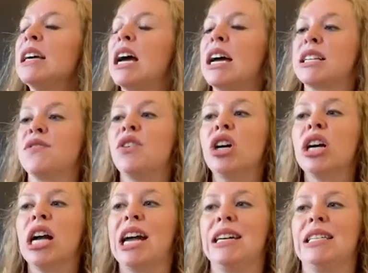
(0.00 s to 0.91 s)
As far
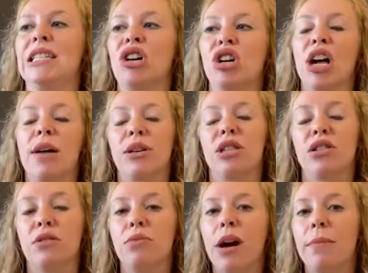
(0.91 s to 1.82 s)
as our coming
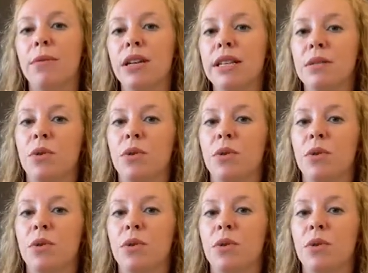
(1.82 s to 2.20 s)
soon properties,